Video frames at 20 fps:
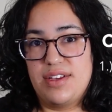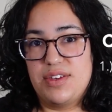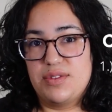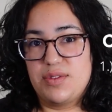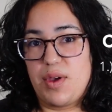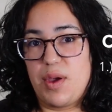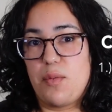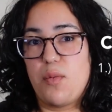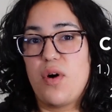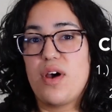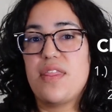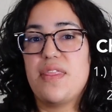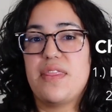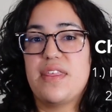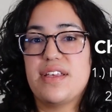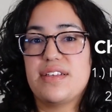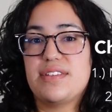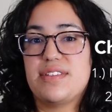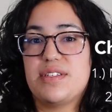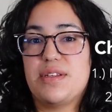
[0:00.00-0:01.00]
So I want
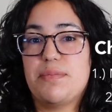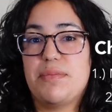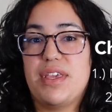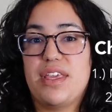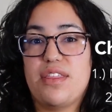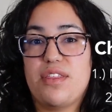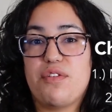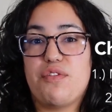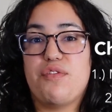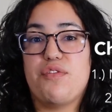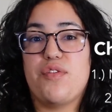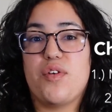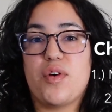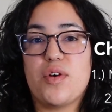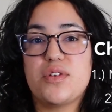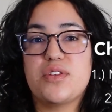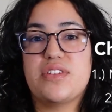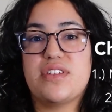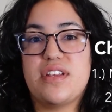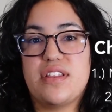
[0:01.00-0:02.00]
this to be the
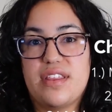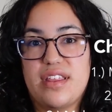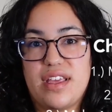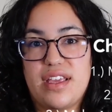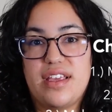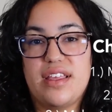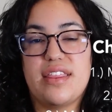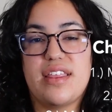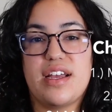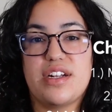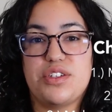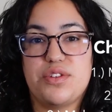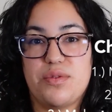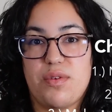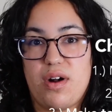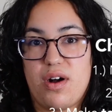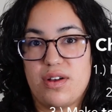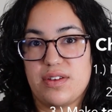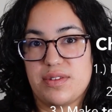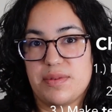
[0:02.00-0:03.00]
first thing that
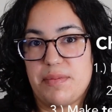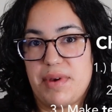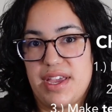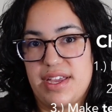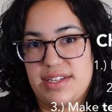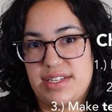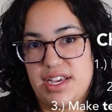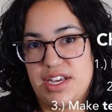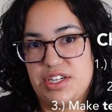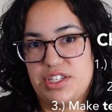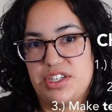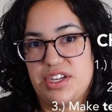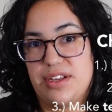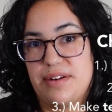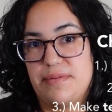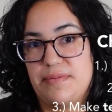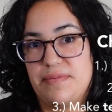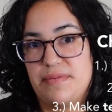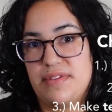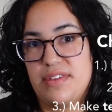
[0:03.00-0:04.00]
draws my attention.